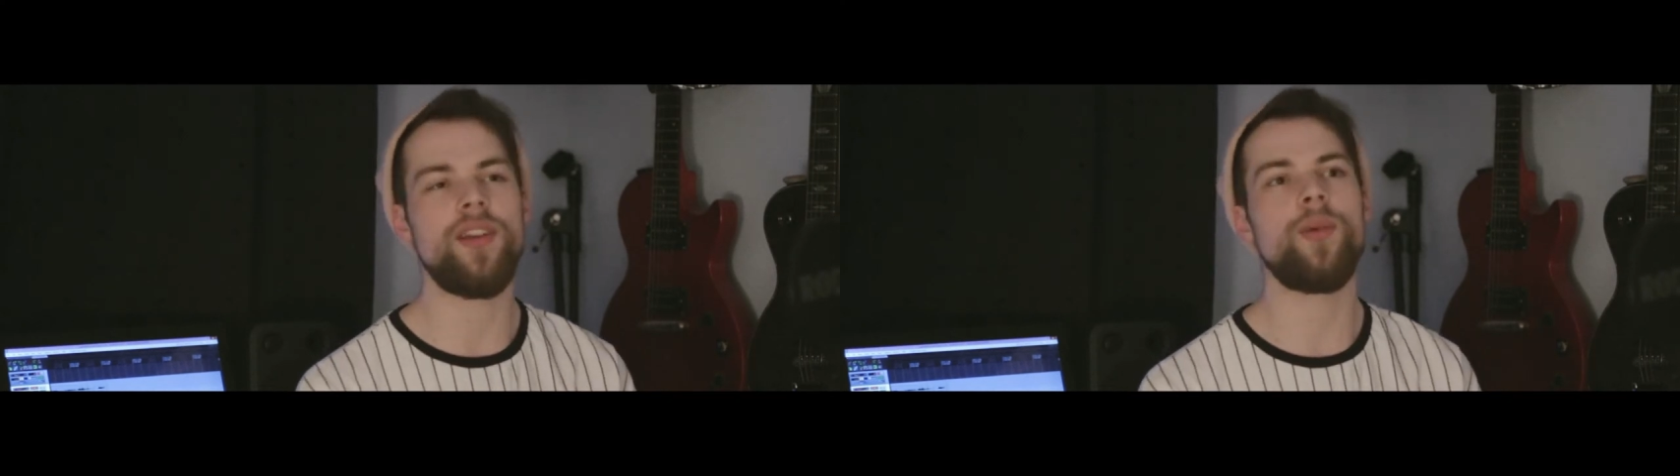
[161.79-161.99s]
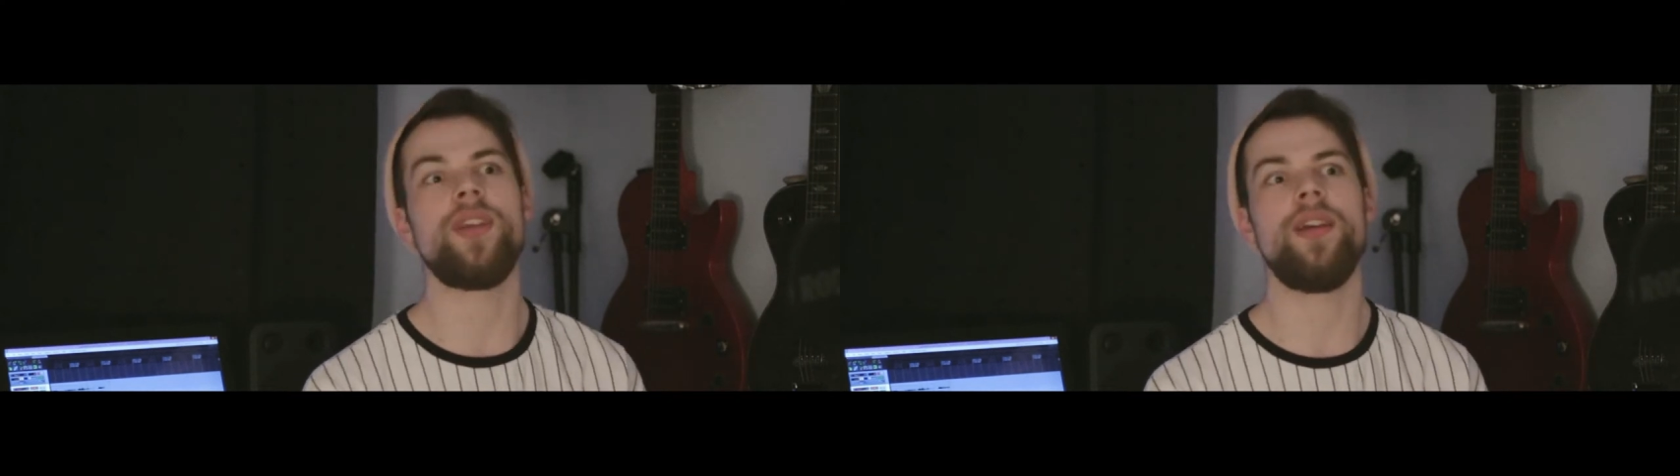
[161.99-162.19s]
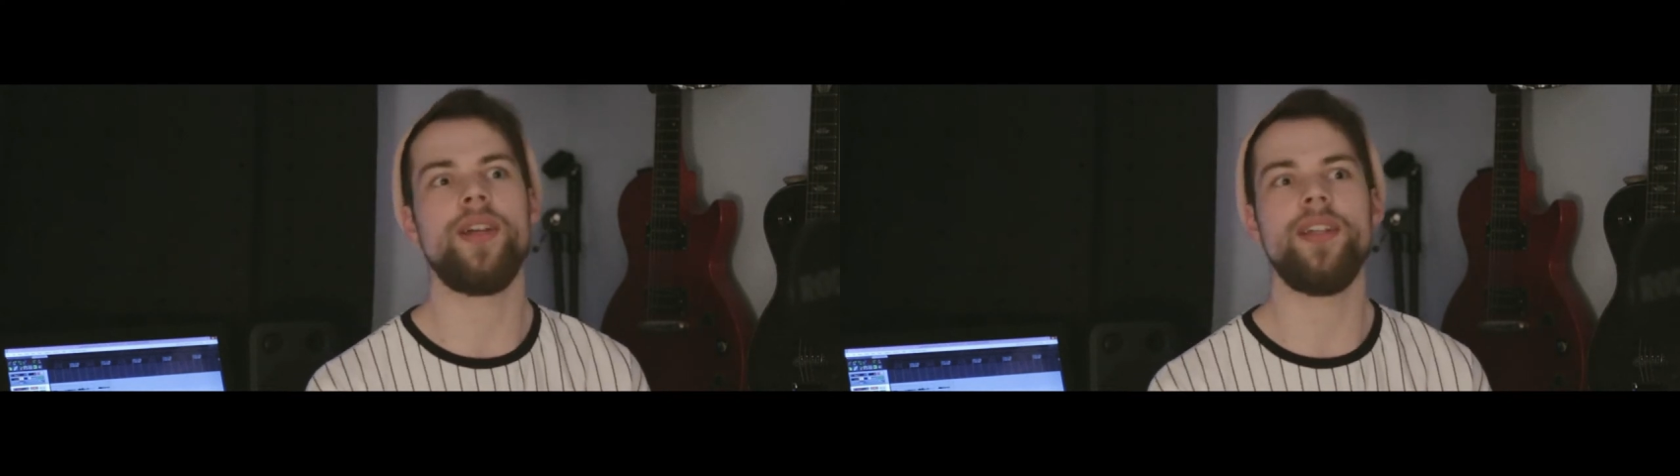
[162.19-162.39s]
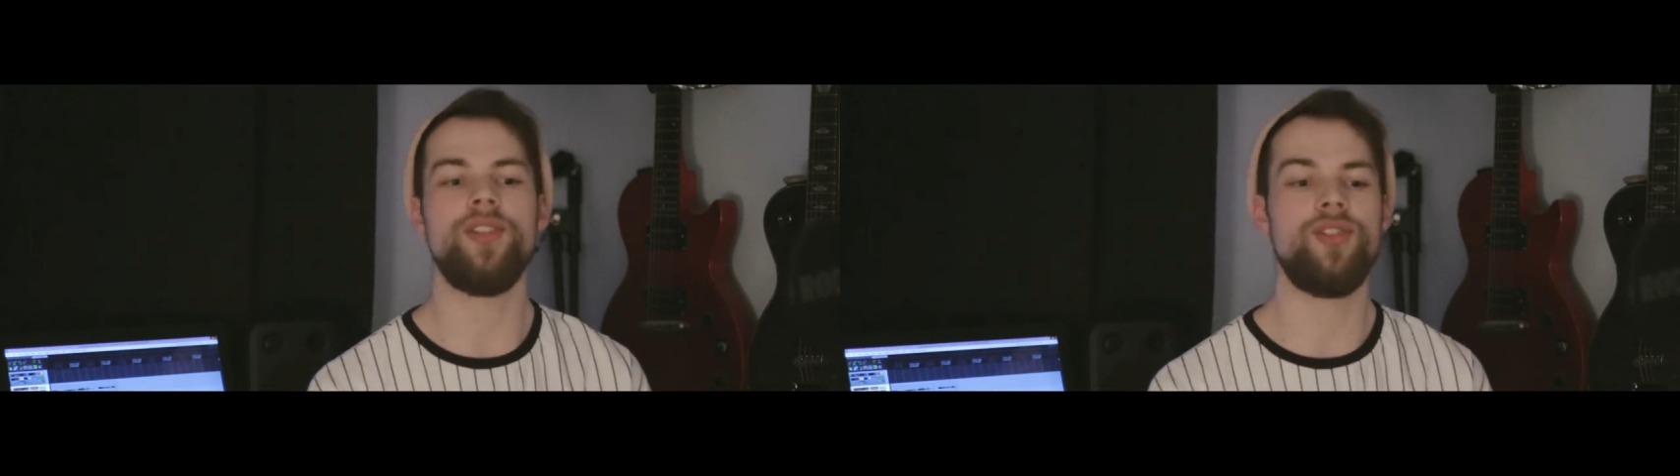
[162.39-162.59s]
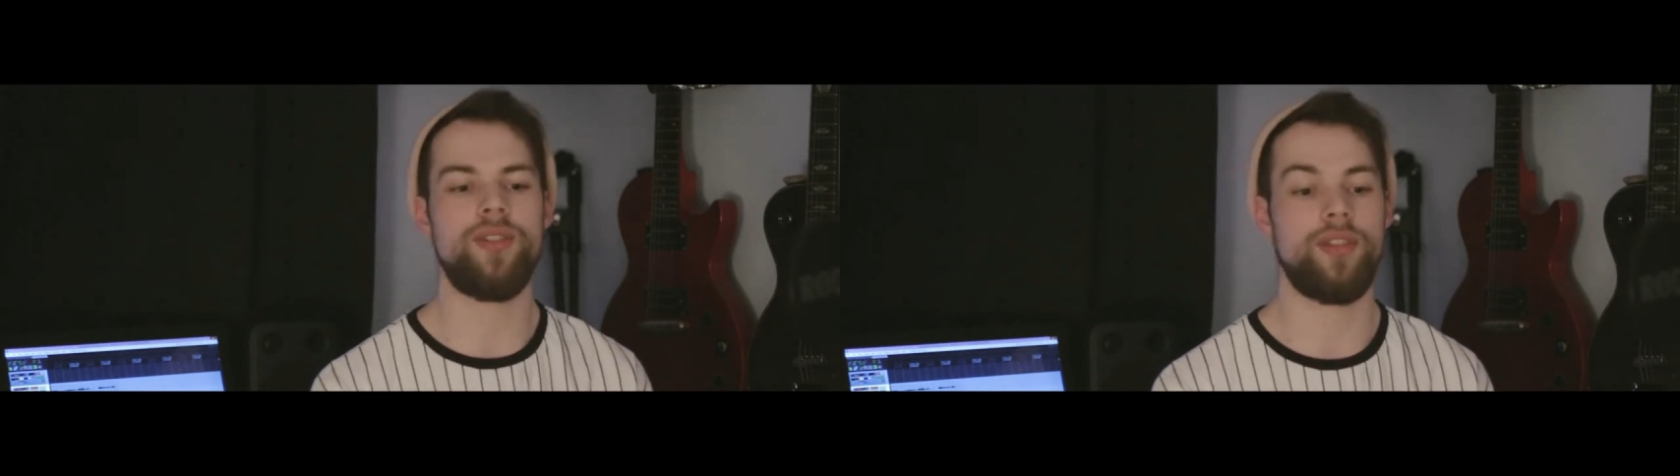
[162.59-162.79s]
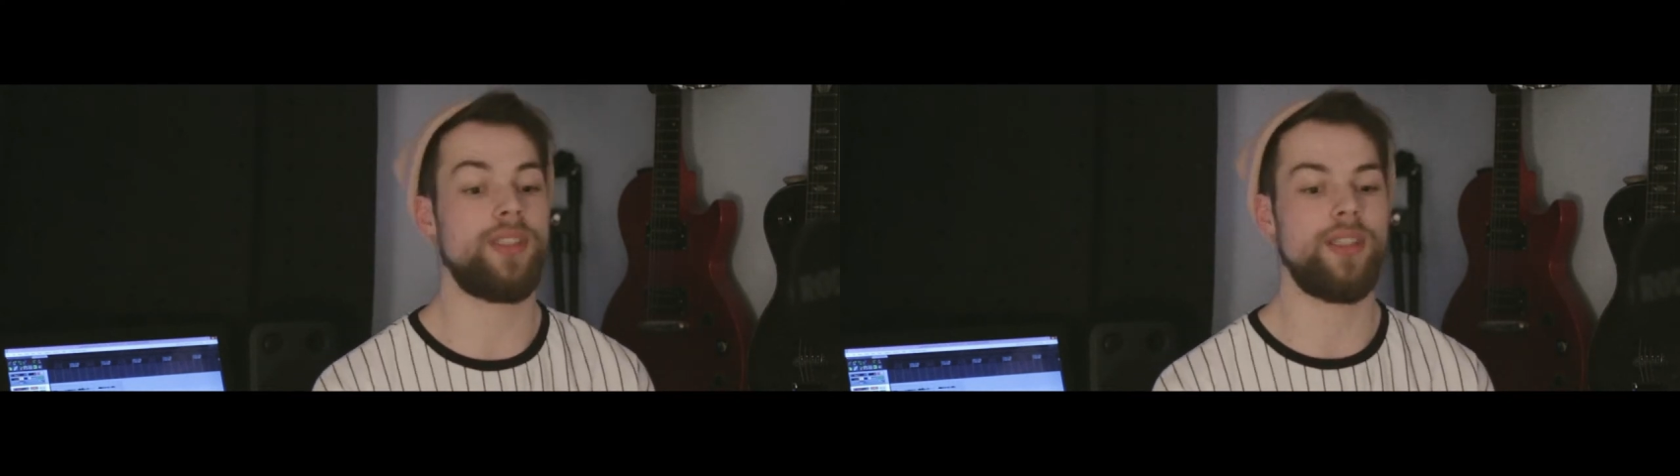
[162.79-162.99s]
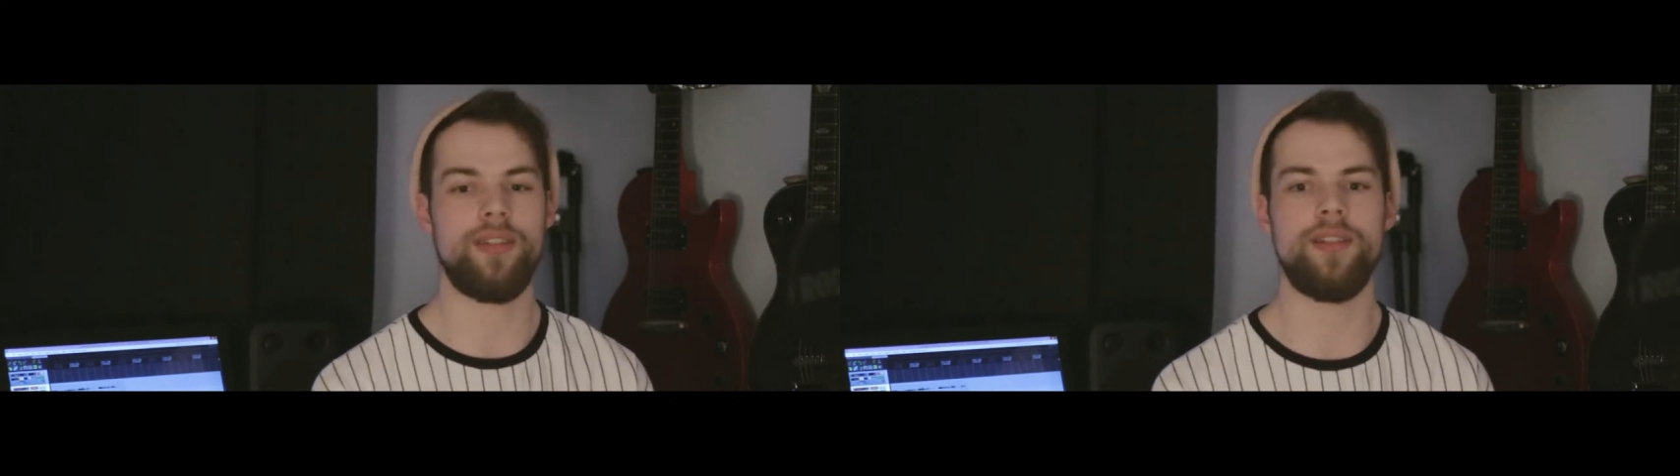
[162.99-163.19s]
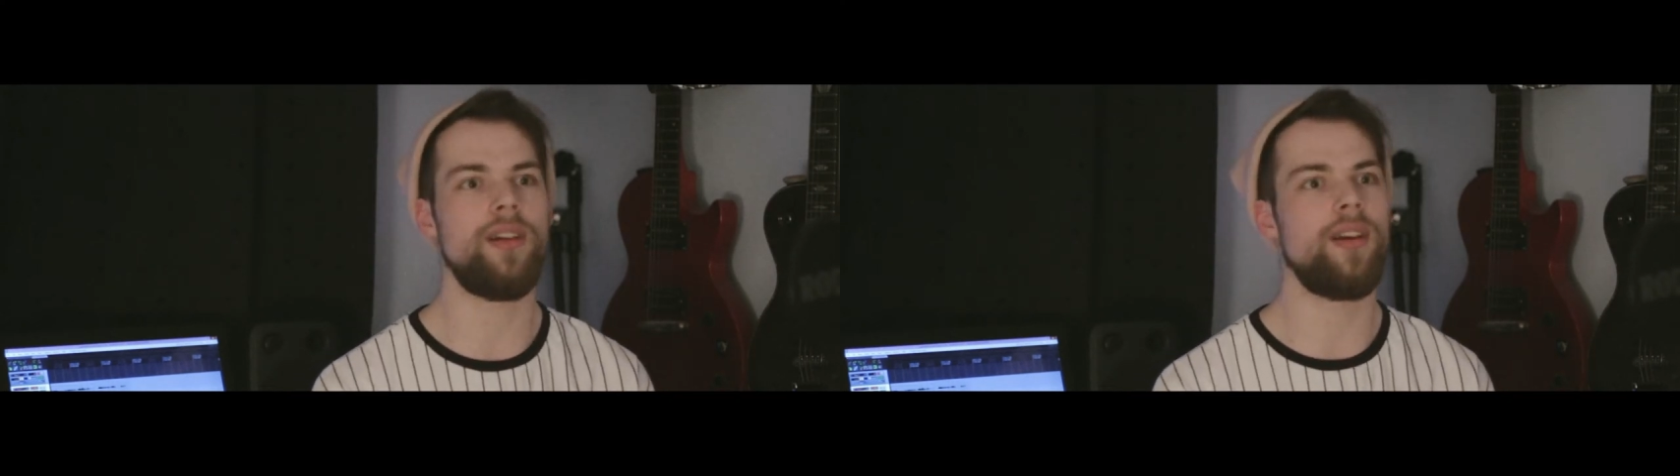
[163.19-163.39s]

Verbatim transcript: to know theory just to